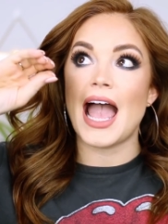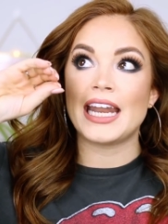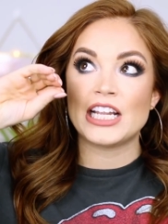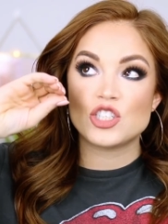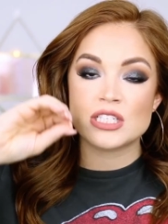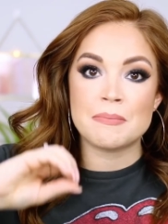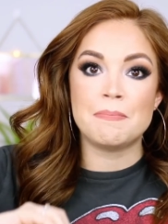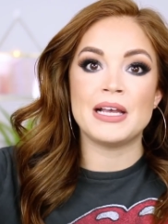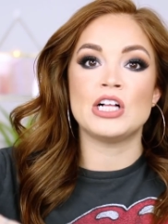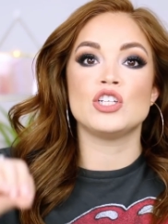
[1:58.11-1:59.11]
and it
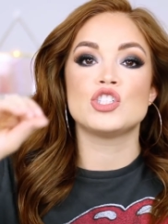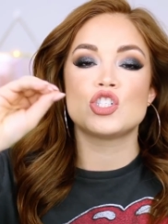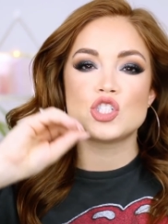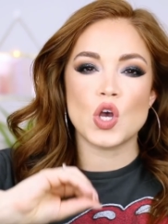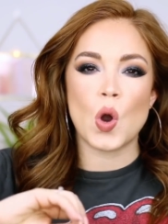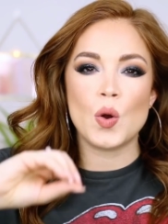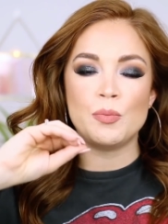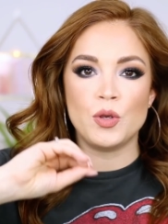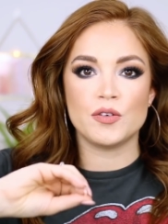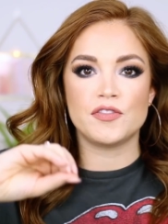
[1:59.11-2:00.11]
just builds so
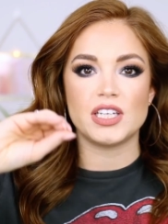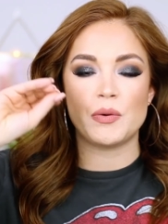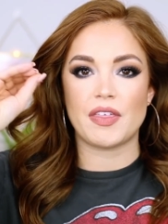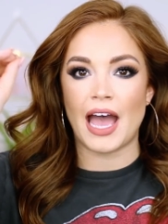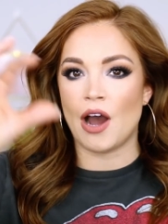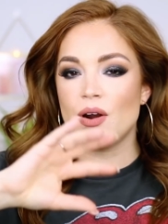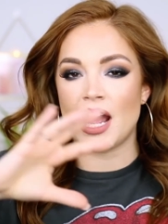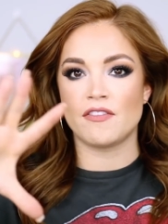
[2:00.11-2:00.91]
beautifully without